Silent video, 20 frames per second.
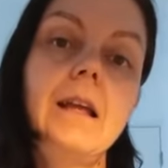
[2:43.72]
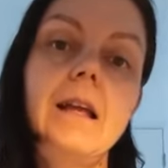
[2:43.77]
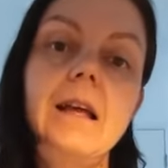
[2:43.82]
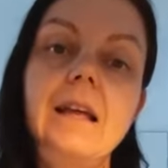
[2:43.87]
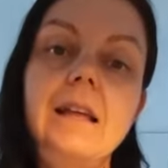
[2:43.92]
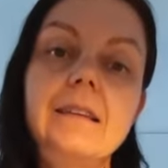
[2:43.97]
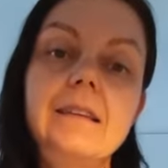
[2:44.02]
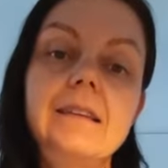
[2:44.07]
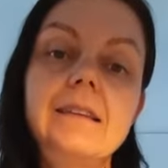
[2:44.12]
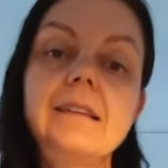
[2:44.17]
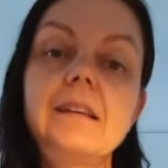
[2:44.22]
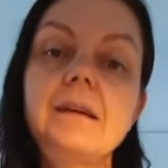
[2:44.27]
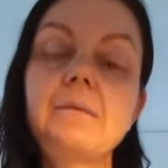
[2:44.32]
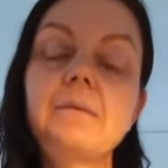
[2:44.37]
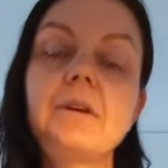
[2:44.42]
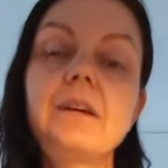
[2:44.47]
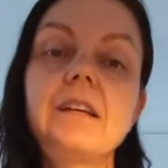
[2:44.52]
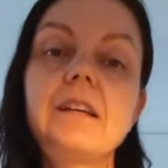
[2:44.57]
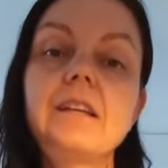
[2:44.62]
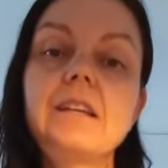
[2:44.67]
and then i'm
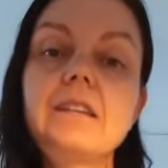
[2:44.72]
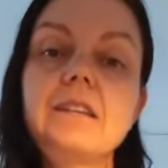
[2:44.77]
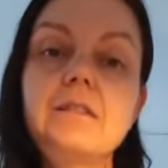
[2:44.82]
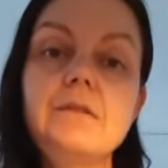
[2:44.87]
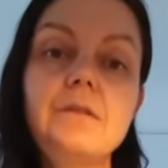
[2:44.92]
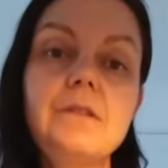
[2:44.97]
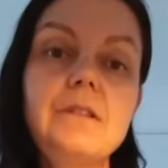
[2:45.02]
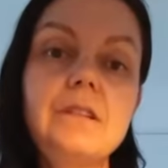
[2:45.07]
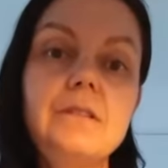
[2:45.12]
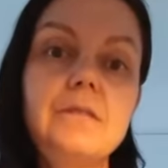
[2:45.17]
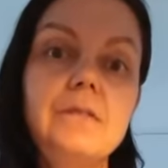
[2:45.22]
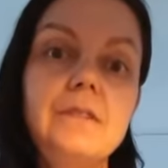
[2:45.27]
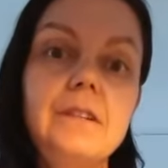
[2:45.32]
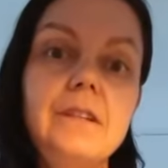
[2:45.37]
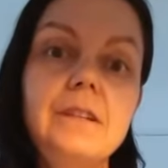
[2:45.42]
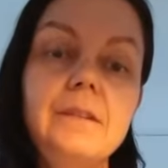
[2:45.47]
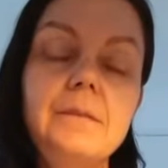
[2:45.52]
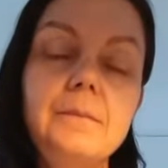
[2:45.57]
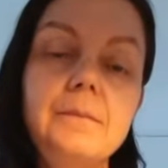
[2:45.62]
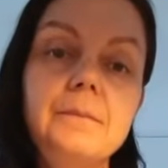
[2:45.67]
going to
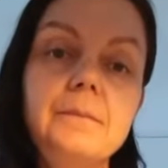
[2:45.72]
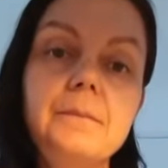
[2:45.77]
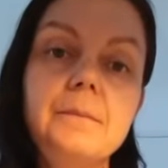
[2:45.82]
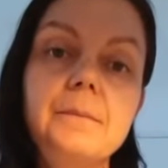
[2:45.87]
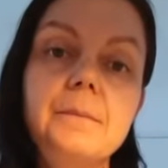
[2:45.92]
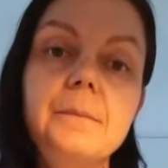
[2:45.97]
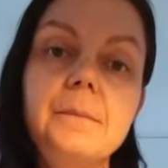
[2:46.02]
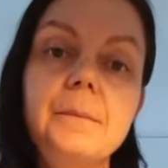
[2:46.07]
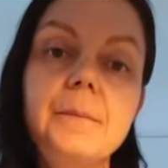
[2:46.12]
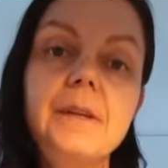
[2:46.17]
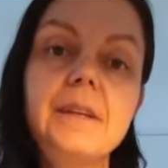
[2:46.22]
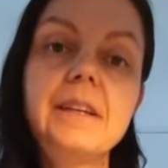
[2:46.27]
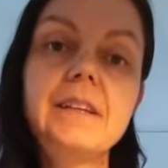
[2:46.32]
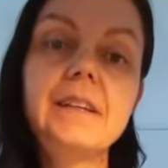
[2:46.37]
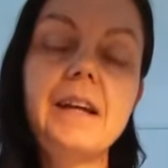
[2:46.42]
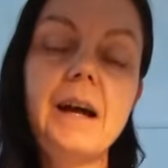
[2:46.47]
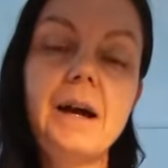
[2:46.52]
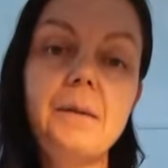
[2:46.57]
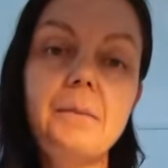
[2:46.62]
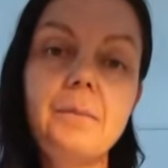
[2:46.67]
intuitively pick it
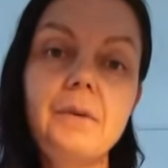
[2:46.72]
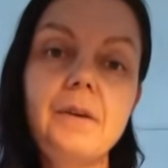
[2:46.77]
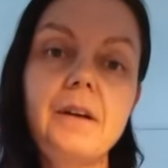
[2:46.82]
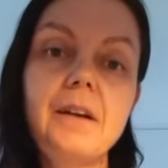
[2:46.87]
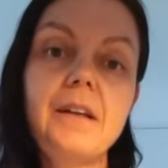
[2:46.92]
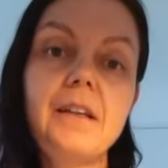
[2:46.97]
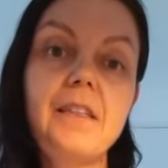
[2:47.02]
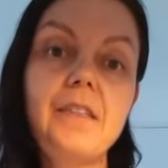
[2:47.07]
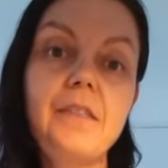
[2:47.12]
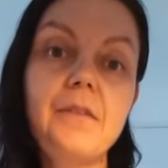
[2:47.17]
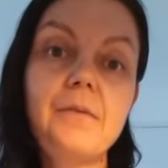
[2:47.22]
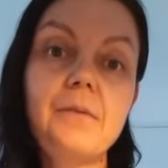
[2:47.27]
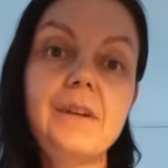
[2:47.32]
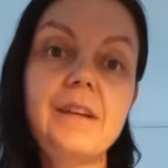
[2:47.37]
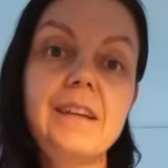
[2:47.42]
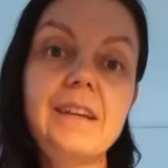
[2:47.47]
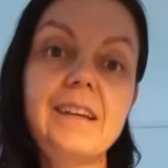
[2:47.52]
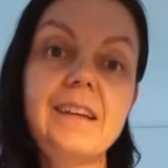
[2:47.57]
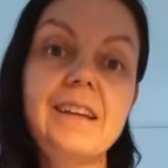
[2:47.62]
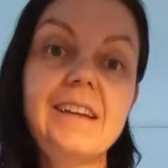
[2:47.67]
up
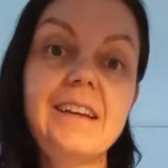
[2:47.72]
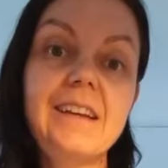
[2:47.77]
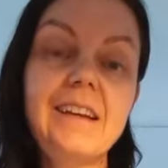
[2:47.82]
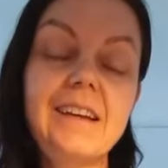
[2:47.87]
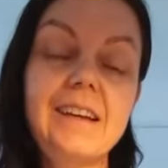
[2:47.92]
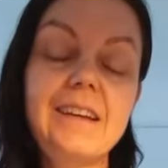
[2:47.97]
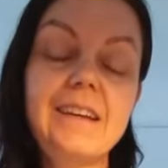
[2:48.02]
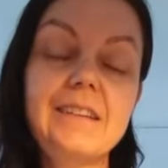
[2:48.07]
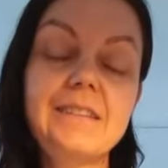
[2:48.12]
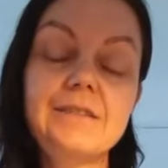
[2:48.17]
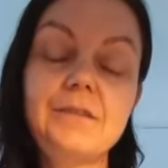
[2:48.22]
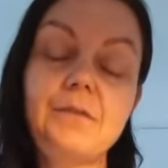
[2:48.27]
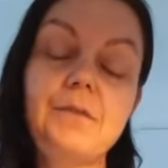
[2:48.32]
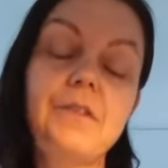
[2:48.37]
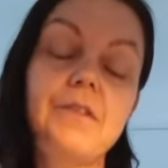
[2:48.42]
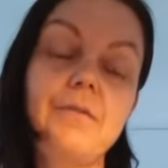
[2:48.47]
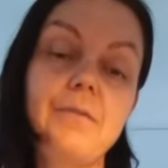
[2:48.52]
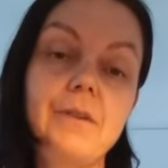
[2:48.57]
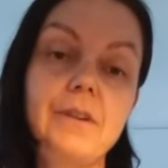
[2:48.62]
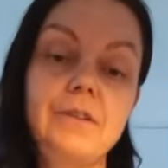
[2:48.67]
three through
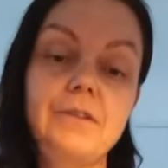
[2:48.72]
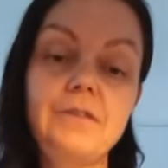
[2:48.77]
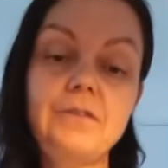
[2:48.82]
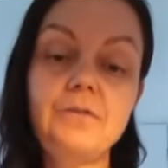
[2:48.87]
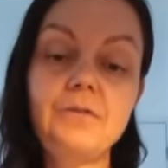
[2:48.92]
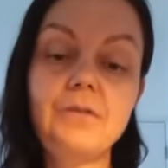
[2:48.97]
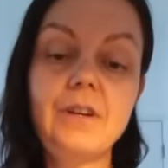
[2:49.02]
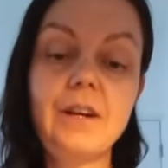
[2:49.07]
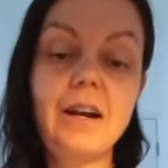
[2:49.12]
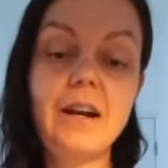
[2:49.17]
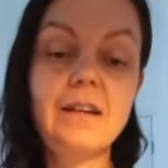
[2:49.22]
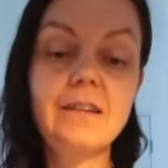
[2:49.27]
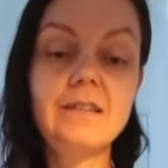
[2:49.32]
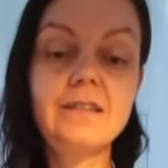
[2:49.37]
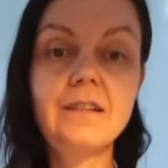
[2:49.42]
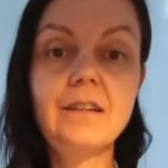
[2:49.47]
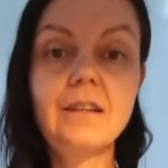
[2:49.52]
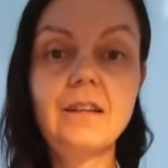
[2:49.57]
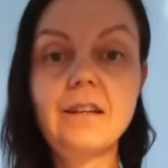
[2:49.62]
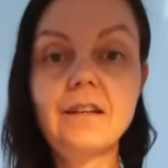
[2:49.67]
three two
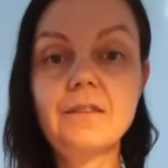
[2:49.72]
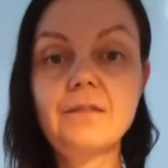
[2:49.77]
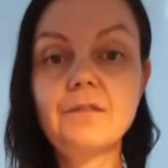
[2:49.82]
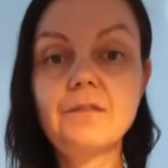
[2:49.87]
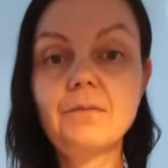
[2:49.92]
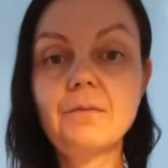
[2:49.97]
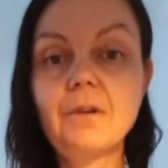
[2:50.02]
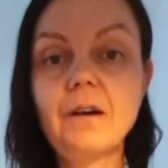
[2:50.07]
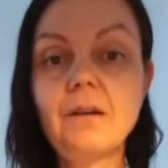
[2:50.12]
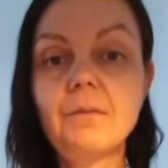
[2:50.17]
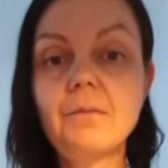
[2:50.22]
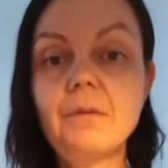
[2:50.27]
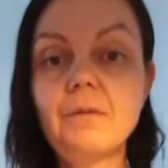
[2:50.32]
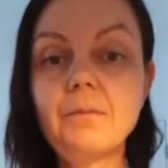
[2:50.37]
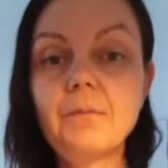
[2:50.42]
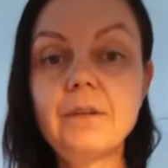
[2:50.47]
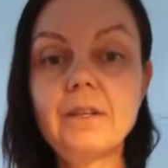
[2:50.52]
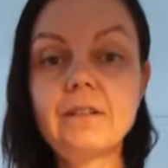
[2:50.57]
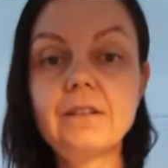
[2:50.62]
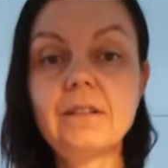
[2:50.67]
cards so i'm
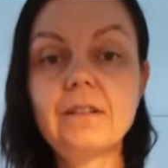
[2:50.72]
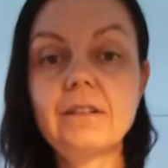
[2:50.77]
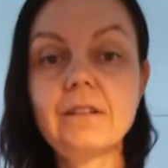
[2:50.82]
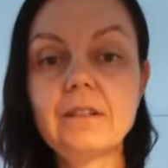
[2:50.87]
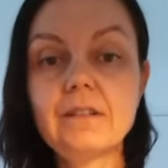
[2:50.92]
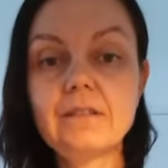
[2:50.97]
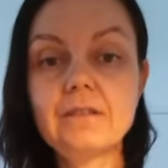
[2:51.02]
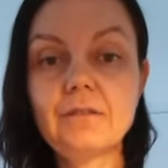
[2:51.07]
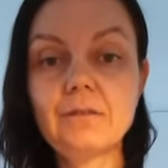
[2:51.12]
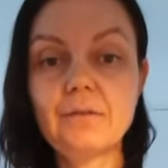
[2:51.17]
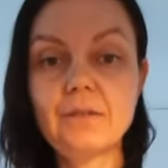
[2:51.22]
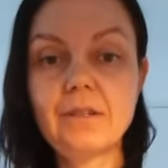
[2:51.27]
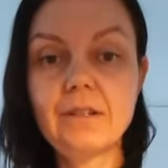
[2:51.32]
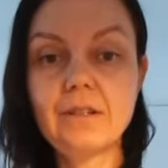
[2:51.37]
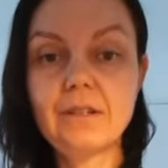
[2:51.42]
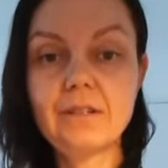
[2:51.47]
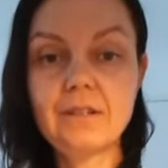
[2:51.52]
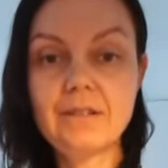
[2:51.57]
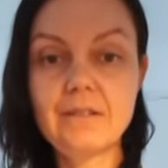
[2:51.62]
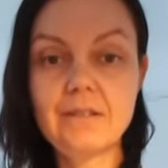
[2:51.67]
opening so you
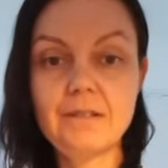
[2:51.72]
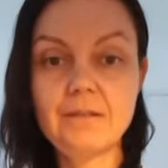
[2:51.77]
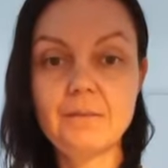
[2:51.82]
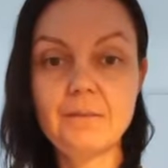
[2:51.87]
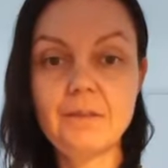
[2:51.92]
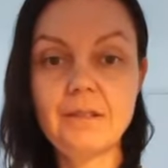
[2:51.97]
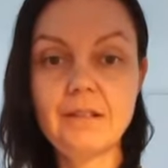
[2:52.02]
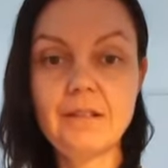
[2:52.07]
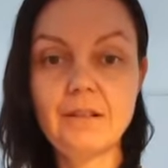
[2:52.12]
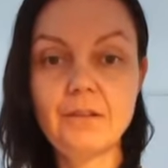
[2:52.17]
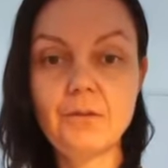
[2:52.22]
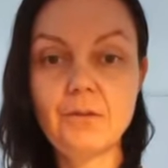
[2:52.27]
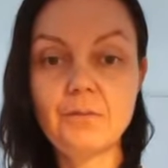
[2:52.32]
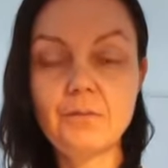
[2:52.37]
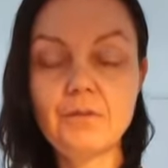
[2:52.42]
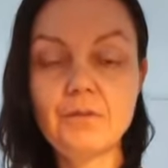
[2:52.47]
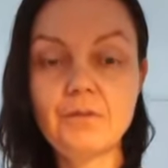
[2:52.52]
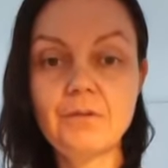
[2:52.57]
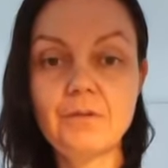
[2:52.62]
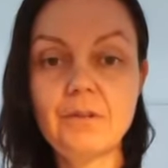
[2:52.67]
can see me i
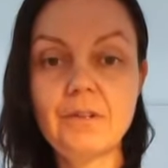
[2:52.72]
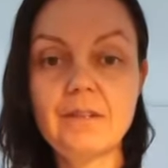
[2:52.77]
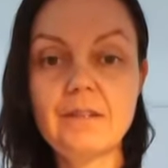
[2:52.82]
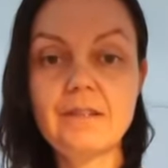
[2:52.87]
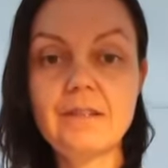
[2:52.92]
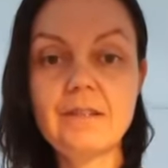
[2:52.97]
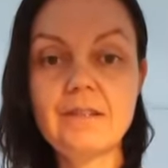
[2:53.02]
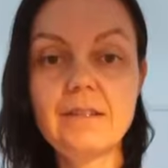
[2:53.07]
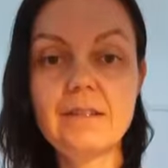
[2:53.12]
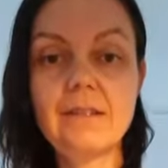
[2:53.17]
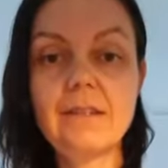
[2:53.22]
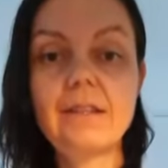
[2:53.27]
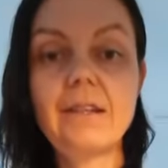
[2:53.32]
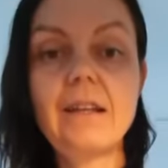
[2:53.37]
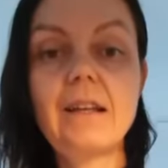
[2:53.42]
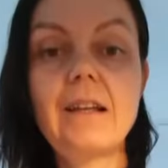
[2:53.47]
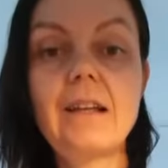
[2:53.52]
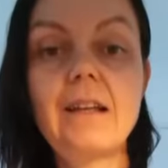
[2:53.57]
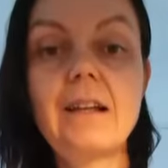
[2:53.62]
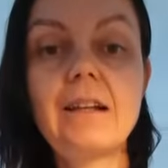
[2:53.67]
hope so you can see
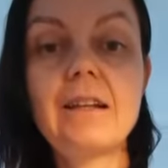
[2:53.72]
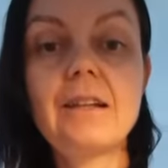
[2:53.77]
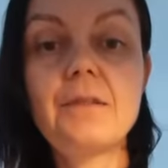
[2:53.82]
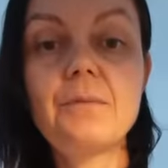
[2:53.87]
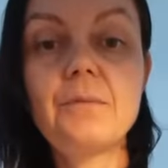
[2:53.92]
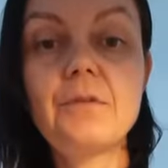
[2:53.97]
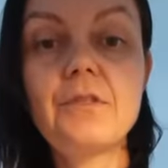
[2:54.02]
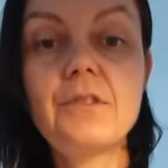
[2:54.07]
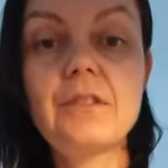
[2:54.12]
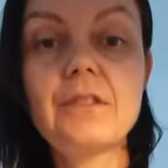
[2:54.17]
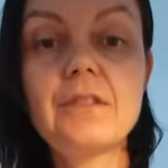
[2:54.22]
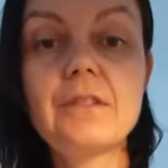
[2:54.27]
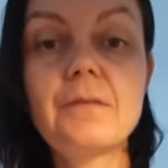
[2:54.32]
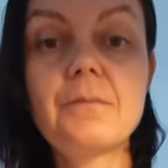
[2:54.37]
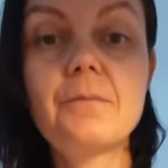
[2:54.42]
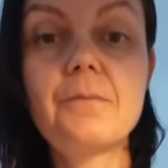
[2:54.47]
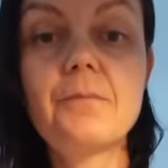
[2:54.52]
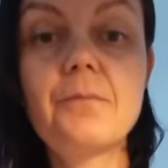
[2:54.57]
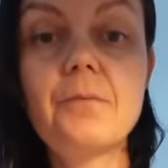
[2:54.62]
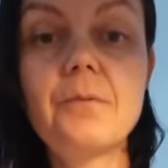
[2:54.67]
let me just
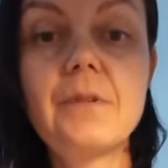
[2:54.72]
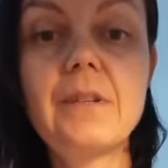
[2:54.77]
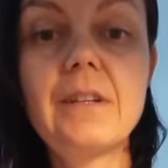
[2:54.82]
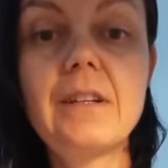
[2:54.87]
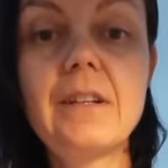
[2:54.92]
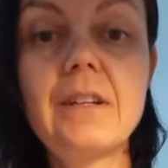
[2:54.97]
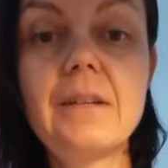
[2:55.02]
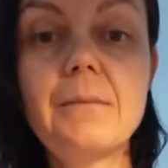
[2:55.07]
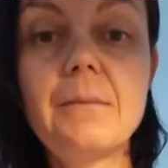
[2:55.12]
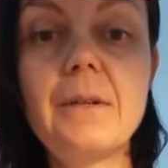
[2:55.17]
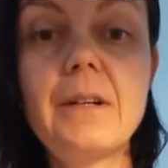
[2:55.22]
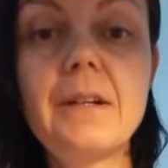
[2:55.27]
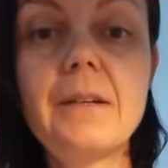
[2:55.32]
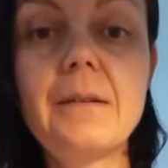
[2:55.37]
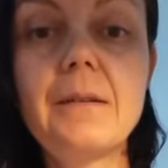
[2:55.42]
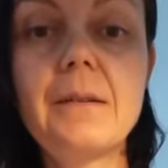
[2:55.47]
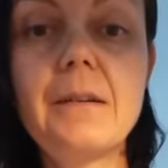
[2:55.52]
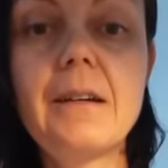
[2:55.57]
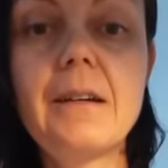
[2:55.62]
bring my